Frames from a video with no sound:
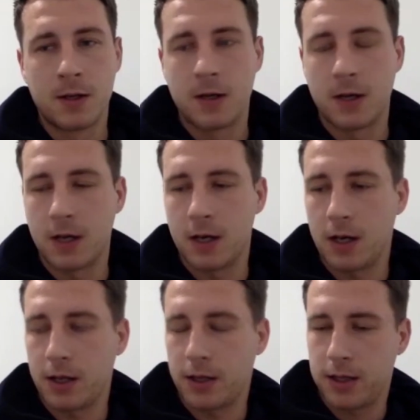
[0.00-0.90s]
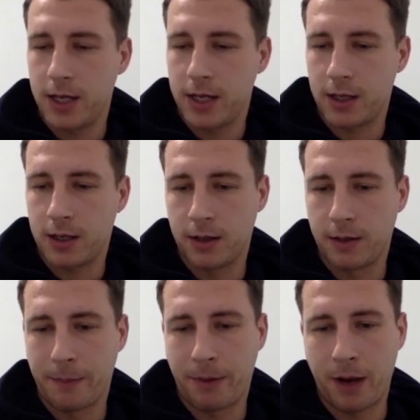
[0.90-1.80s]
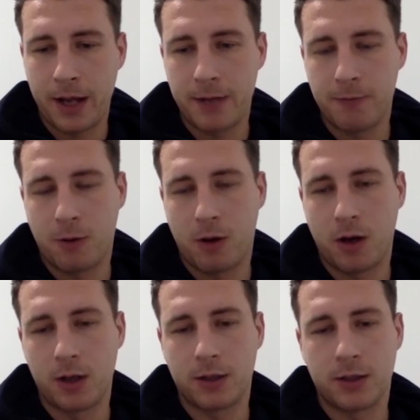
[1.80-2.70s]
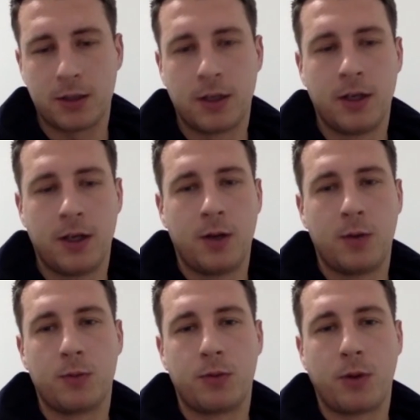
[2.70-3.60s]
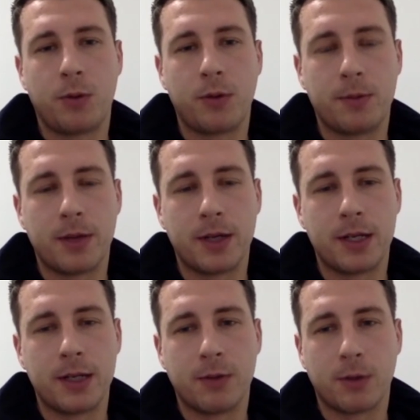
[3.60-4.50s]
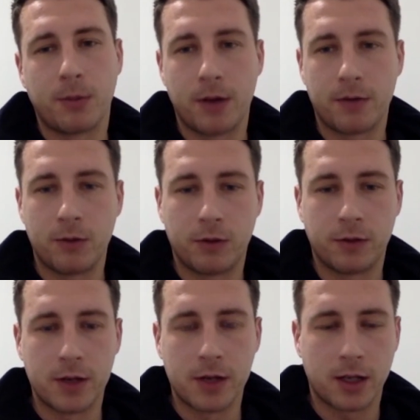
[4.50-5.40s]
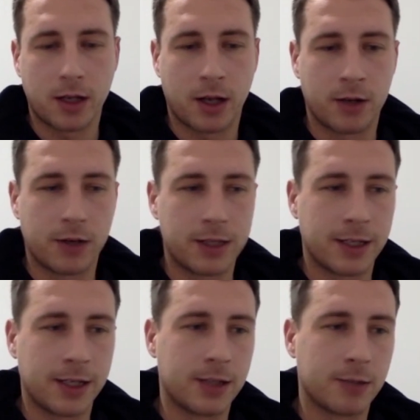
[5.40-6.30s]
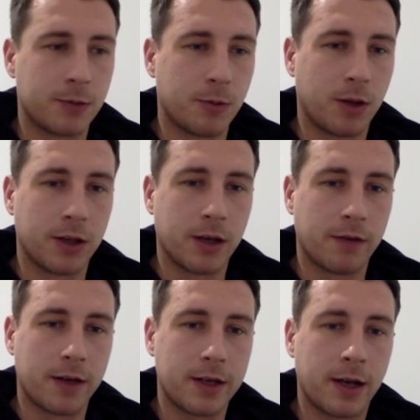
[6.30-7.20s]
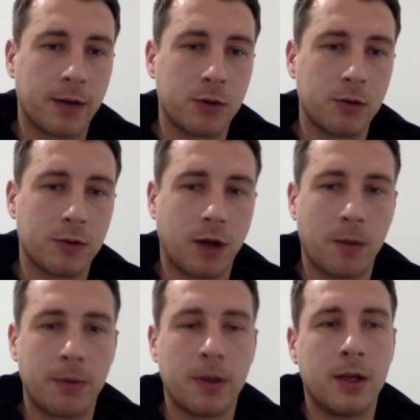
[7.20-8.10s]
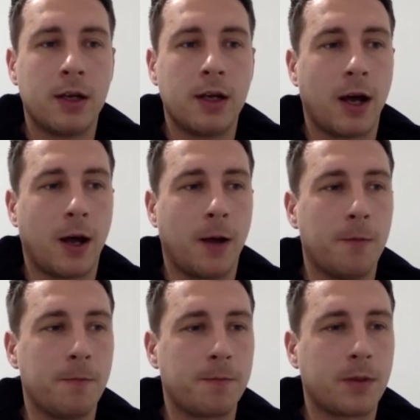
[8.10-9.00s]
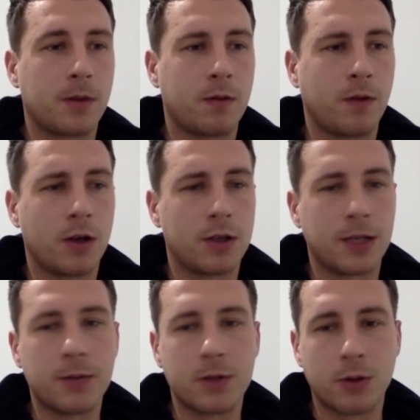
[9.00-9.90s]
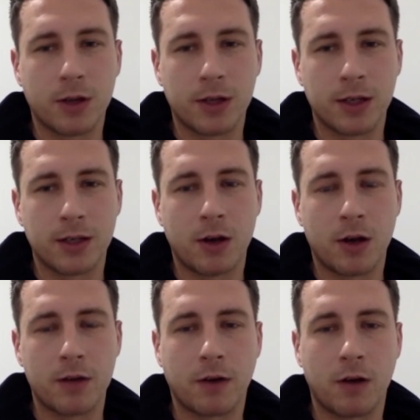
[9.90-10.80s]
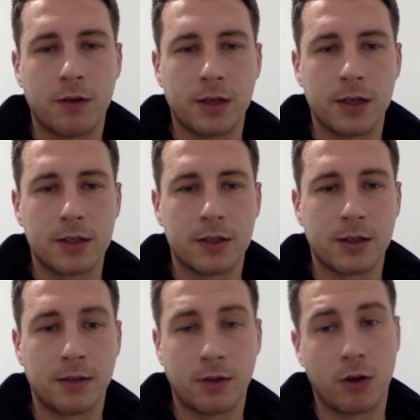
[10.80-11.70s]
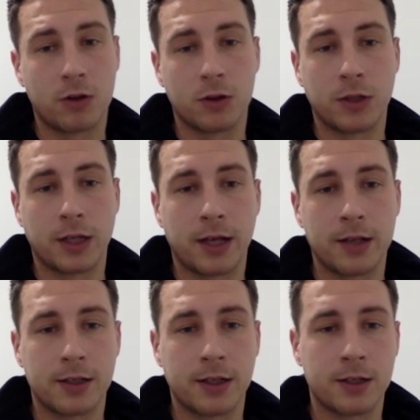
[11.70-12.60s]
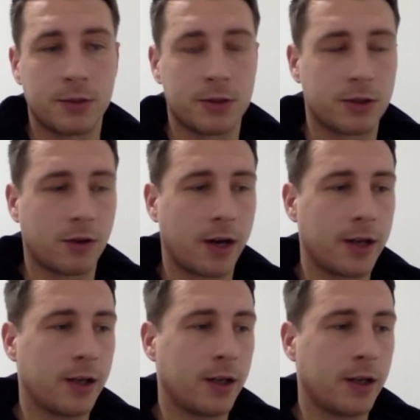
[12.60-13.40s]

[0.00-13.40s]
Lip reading: I think playing wise would probably be when I played for Norfolk under 18s and we won the FA County Youth Cup. First team to do it, I think, in 95 years. They've gone on to do it again since, which is great.